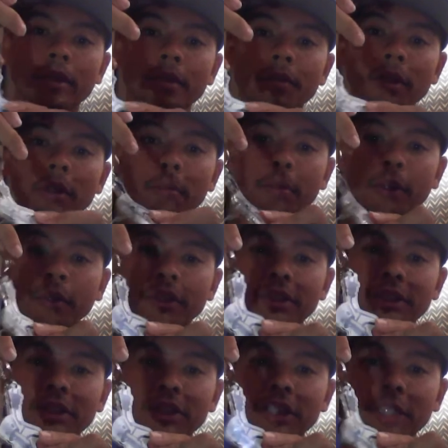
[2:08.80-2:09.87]
for a
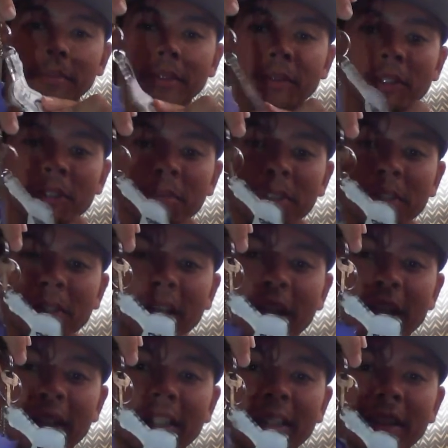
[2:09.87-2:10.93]
bonus, the Chibi Robo
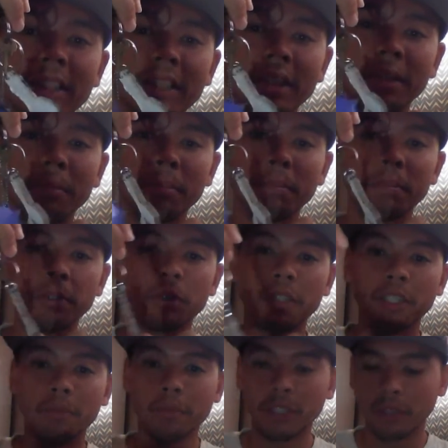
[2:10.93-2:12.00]
and the
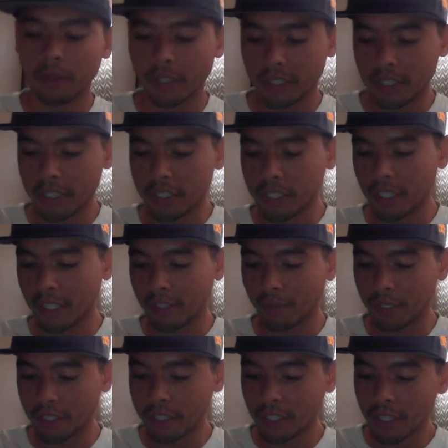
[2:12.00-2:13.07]
Ibuki Miyota keychain,
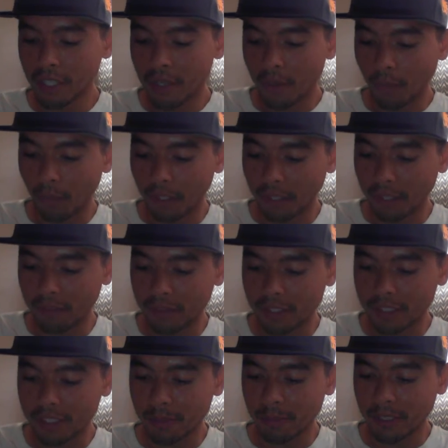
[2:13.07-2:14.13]
which were
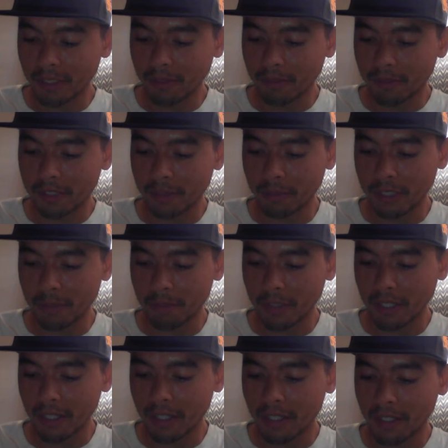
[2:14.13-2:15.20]
gifted to me
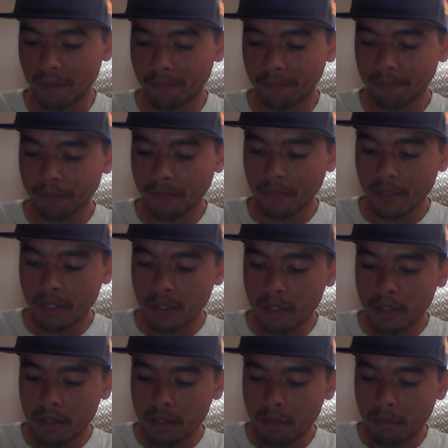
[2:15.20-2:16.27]
by
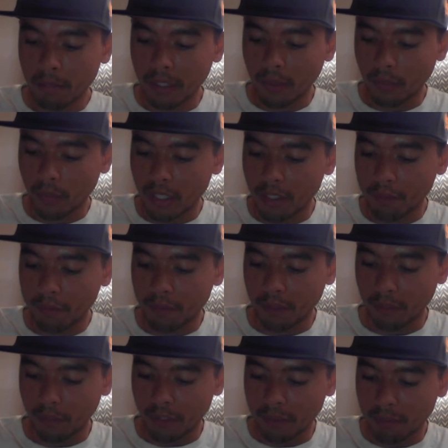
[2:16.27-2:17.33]
my wife
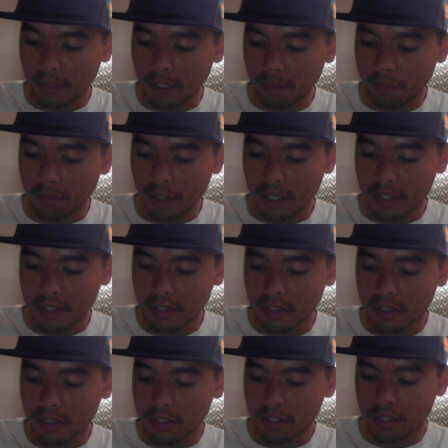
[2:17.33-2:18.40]
and one of my
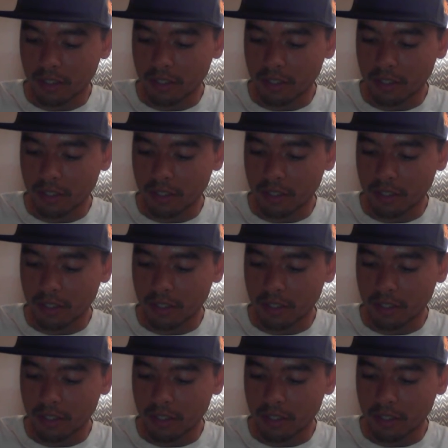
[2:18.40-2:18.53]
friends,